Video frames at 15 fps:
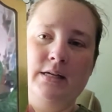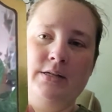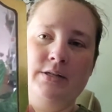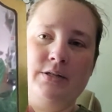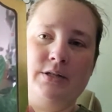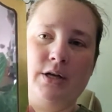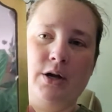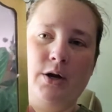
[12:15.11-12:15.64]

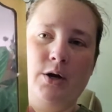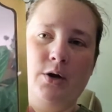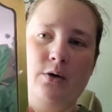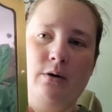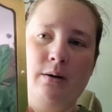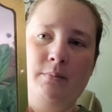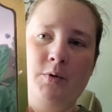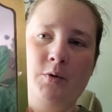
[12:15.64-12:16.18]

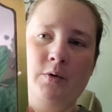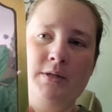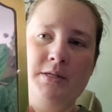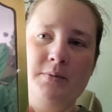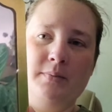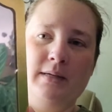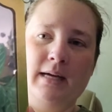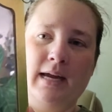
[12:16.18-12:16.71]
So I'm going
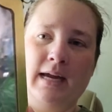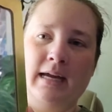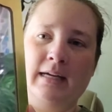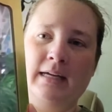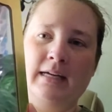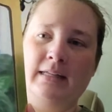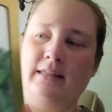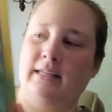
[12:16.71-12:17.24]
to be
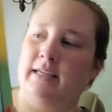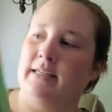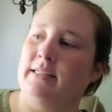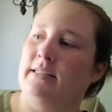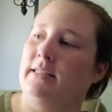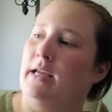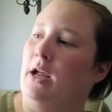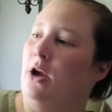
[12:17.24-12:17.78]
hanging
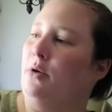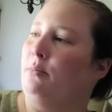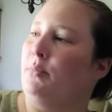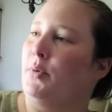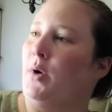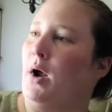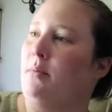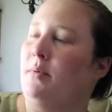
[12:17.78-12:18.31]
this
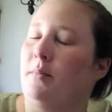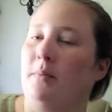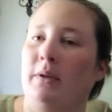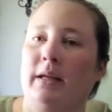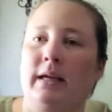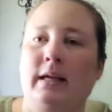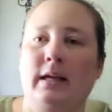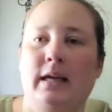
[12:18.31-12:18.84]

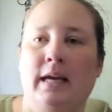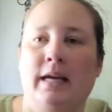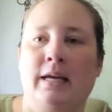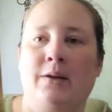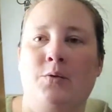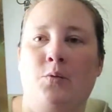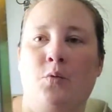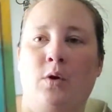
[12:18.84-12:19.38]
probably
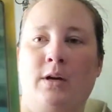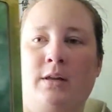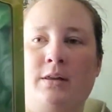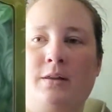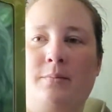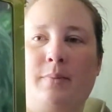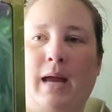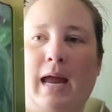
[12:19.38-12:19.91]
in one
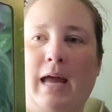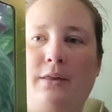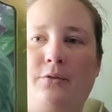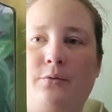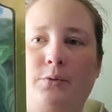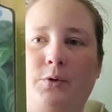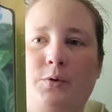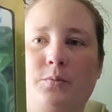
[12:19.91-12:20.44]
of the
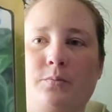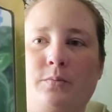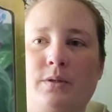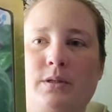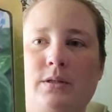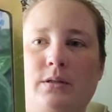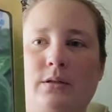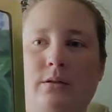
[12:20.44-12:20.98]

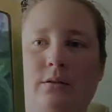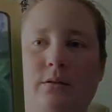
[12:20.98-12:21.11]
bathrooms.